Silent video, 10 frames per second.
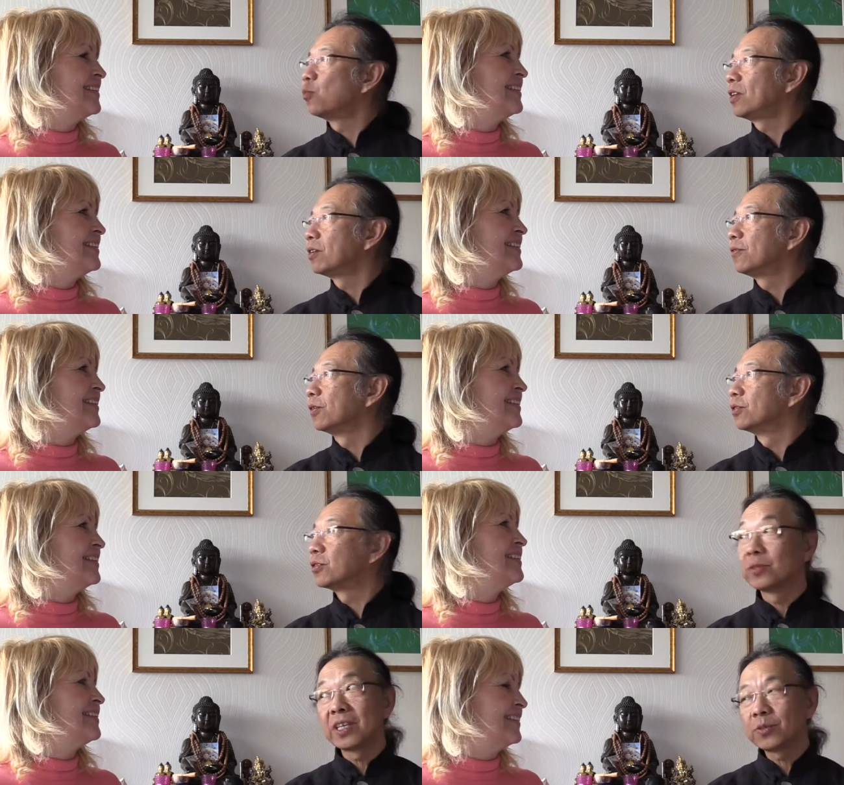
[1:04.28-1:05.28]
Speaker 1: wonderful.
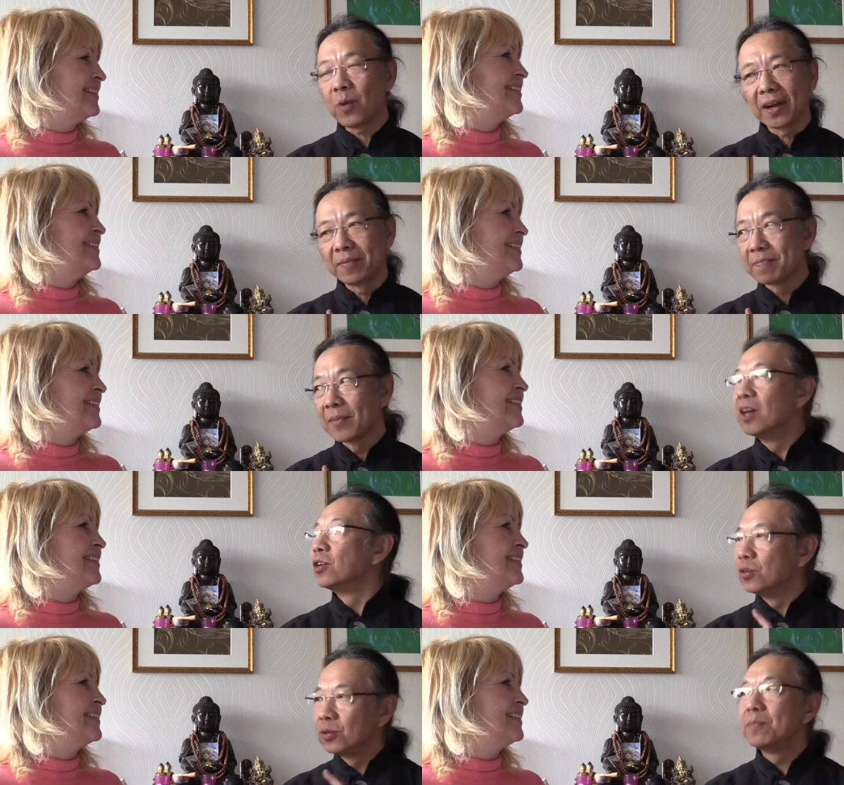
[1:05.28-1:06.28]
So that's why
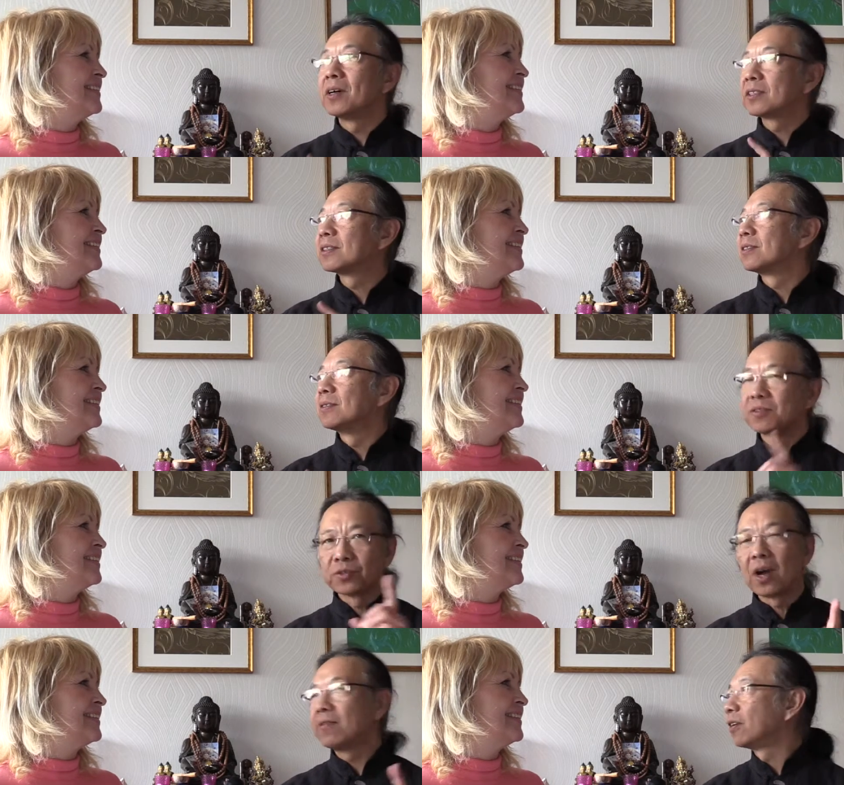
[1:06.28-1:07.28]
you must
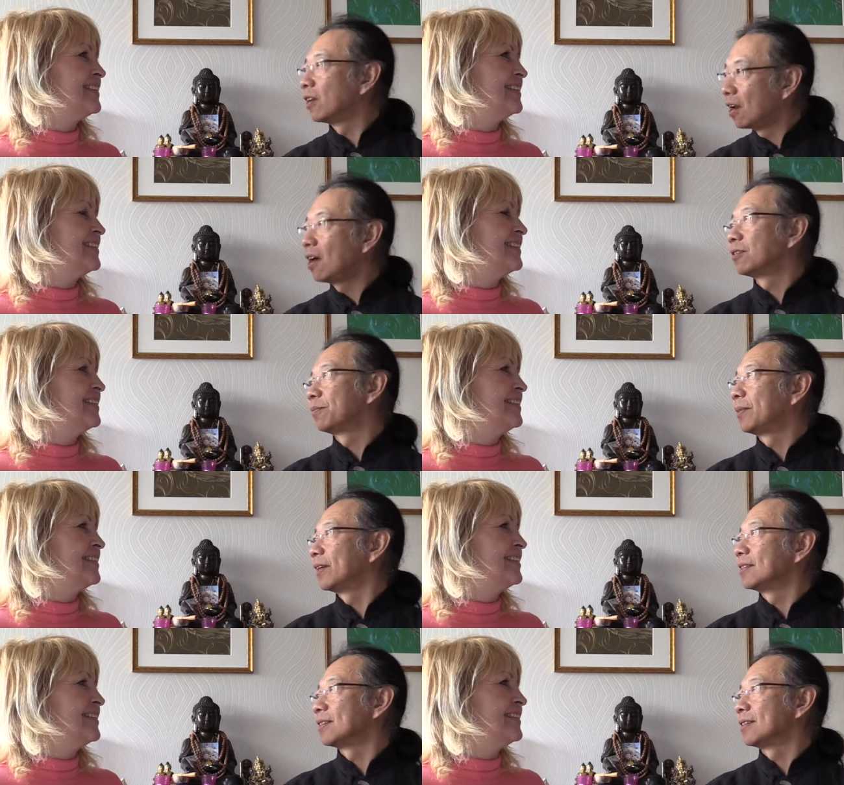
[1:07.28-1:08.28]
travel a lot of
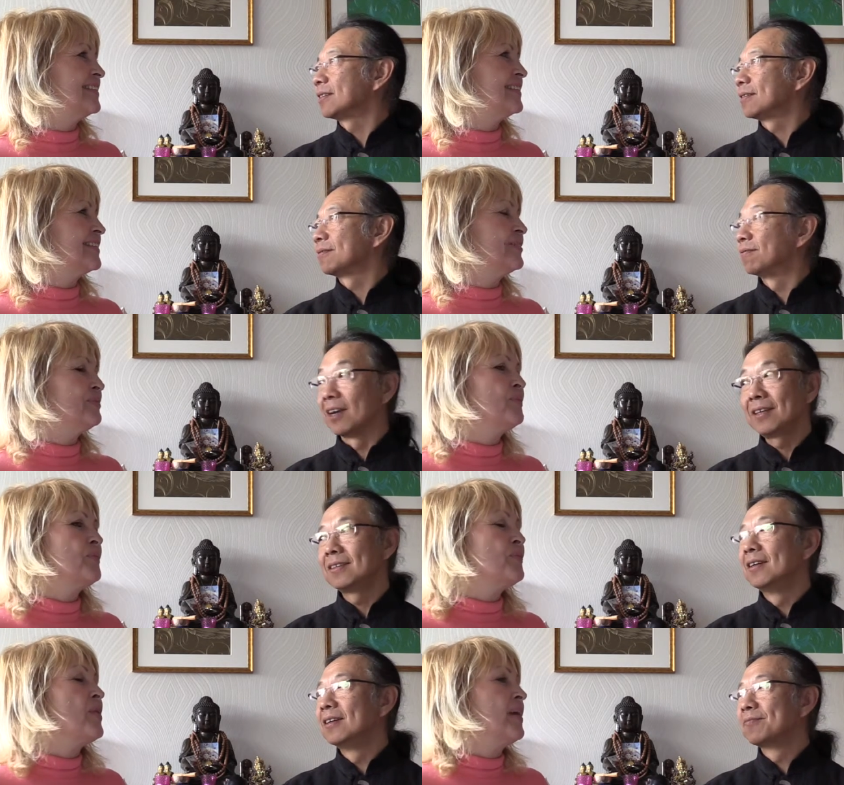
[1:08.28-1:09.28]
places, mm.
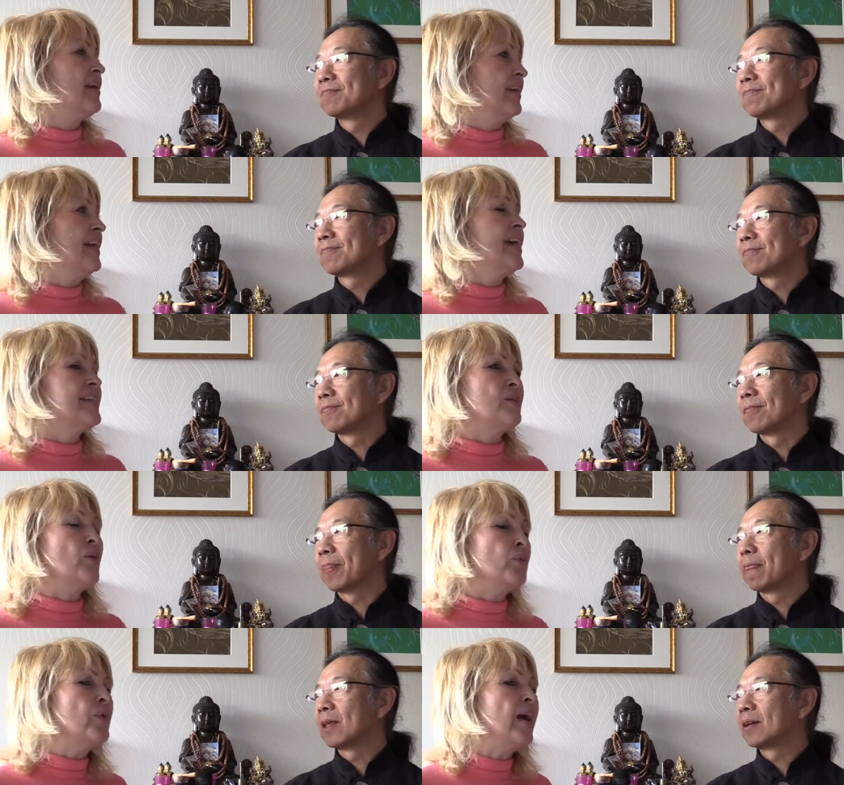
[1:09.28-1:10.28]
right?
Speaker 2: Yes,
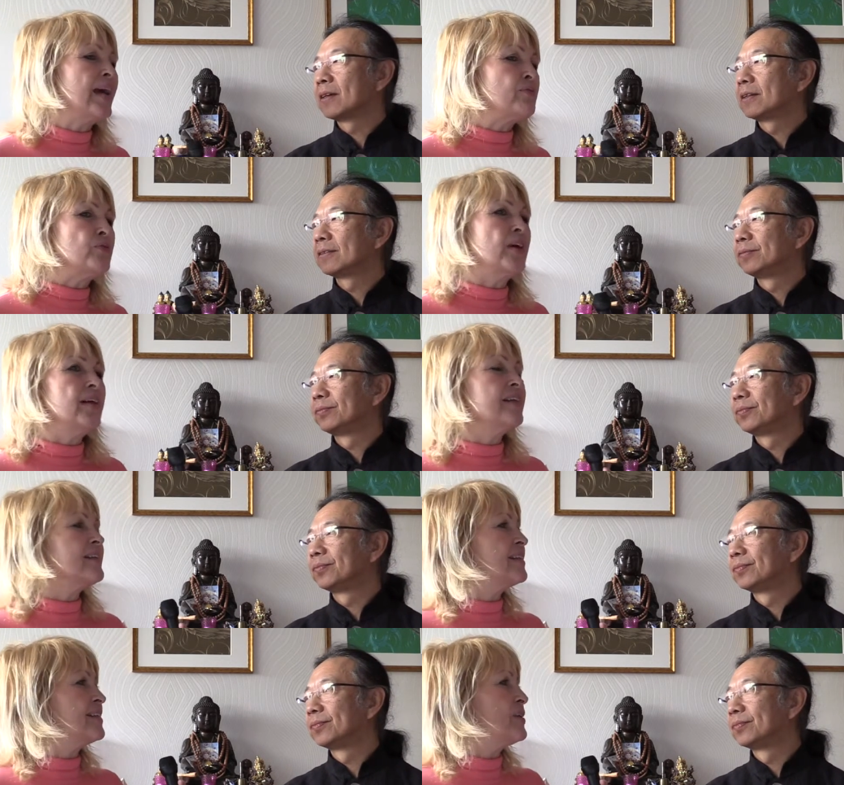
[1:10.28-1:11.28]
we have
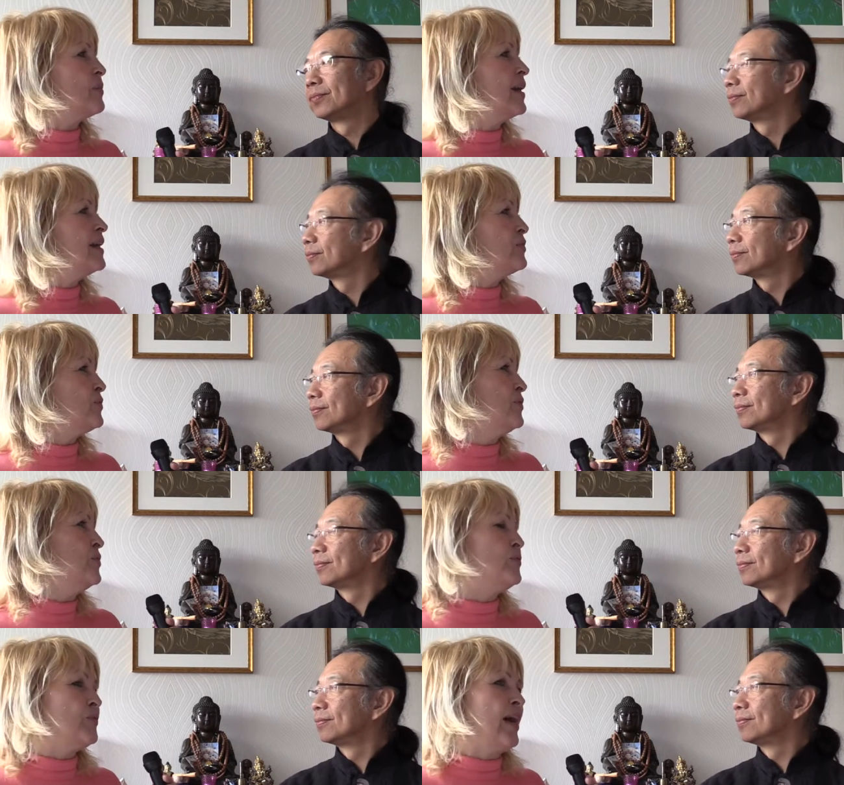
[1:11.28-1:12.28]
uh, the
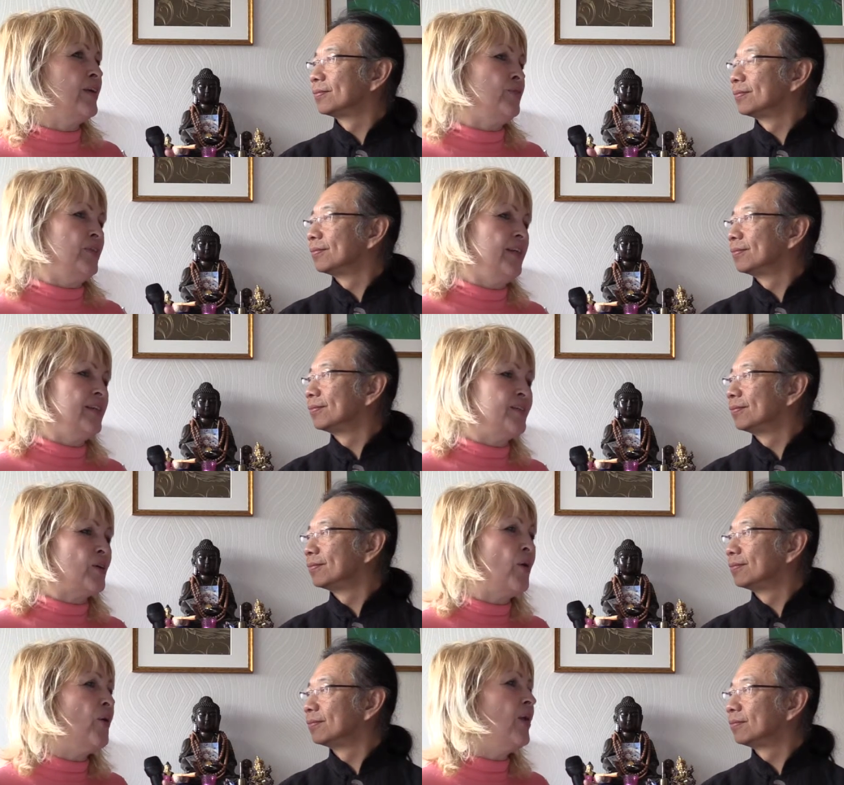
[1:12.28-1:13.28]
wonderful five
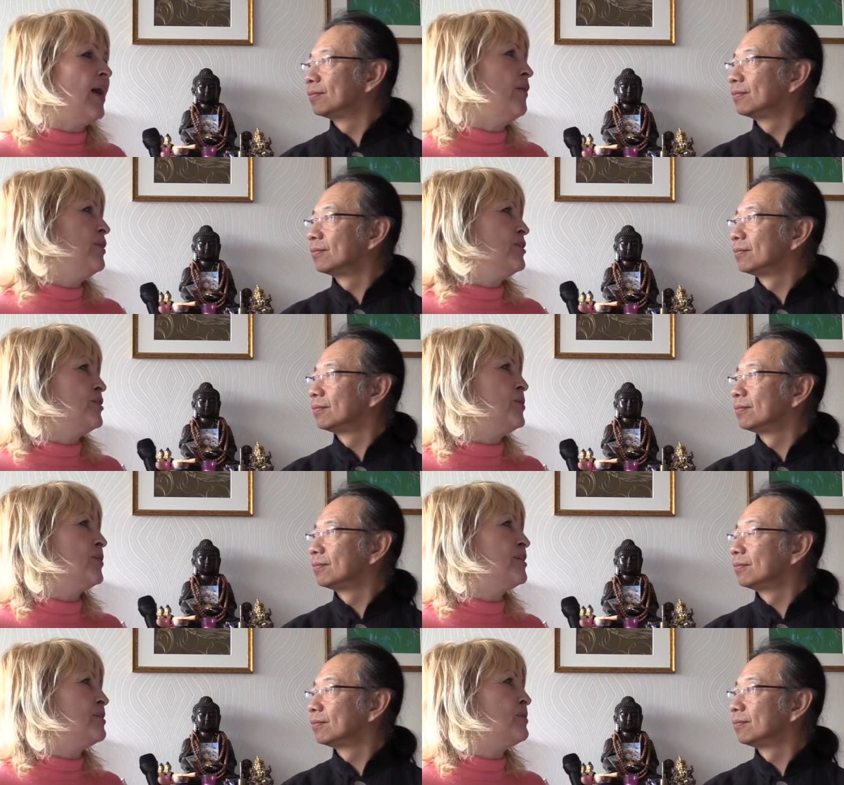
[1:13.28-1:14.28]
days. All our
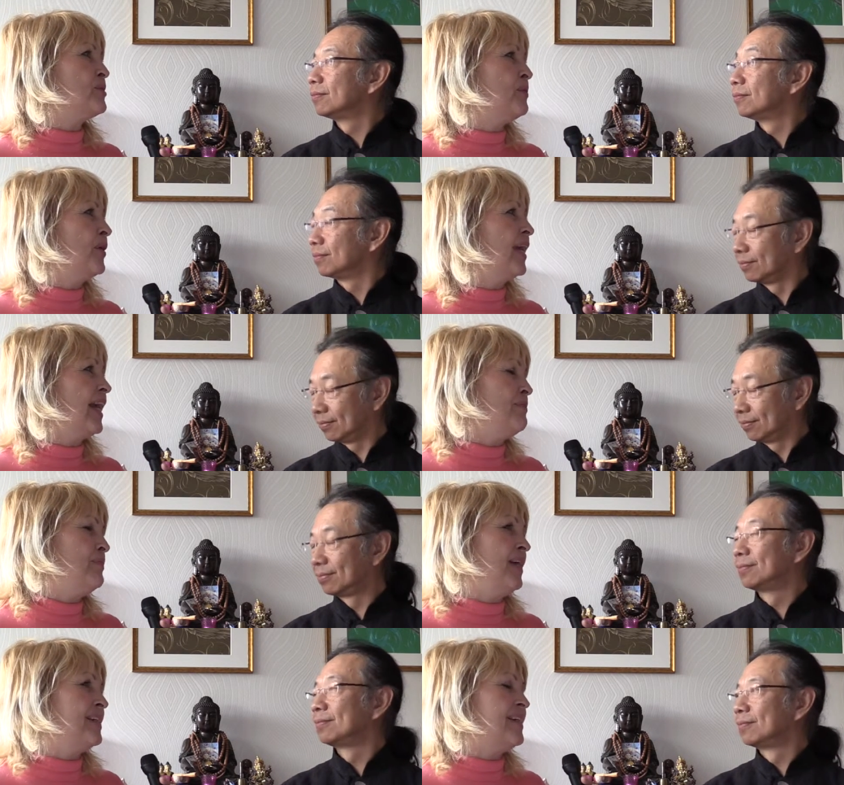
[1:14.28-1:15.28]
students was very
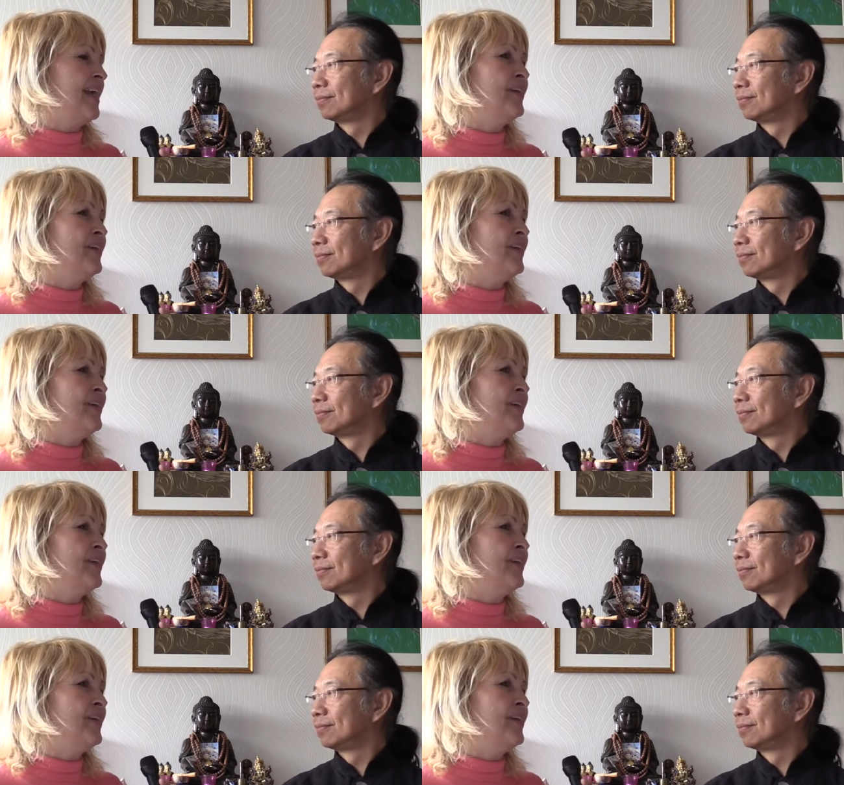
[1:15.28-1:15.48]
happy at the